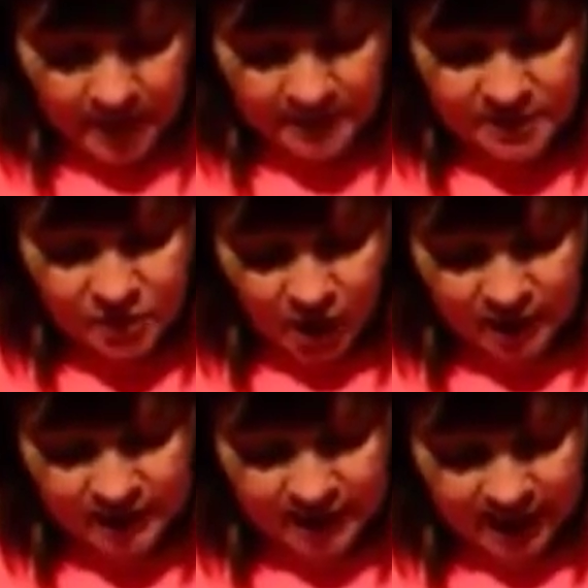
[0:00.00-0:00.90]
because it's all
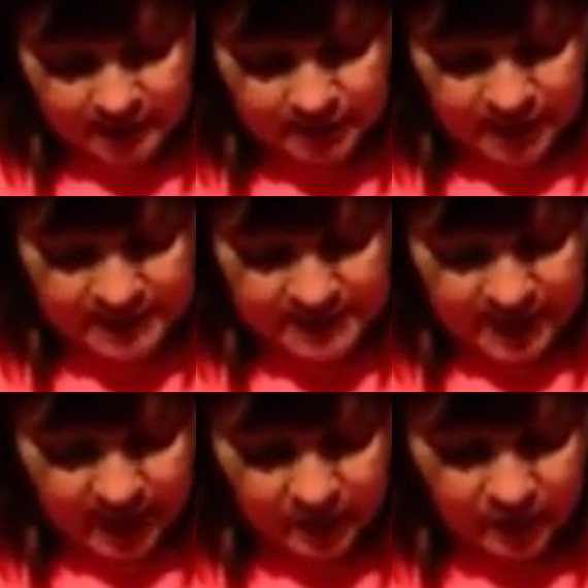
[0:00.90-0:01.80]
going to kind of blend
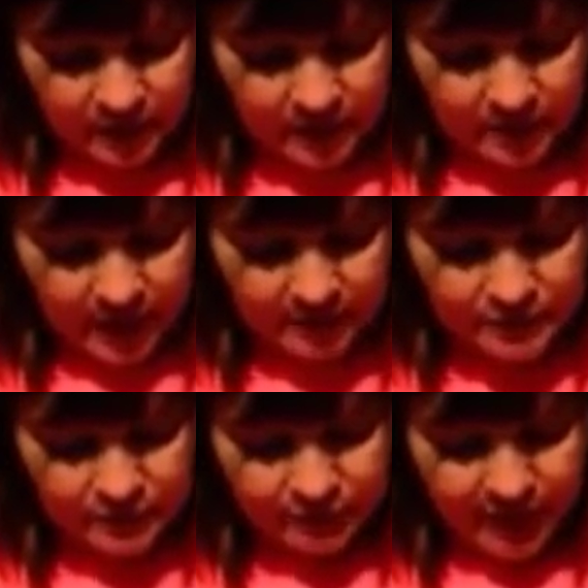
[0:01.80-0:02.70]
together
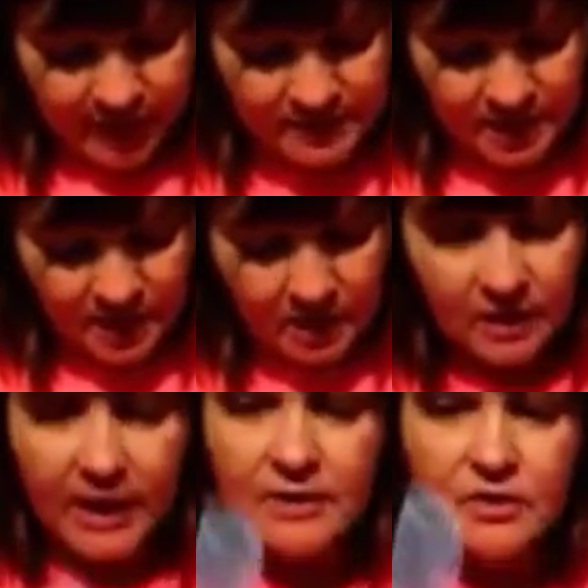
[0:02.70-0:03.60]
after the fact.
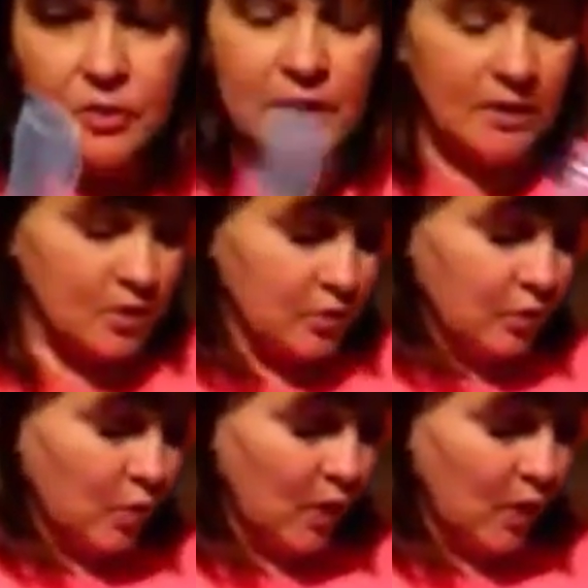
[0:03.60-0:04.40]
Okay, so we're going to do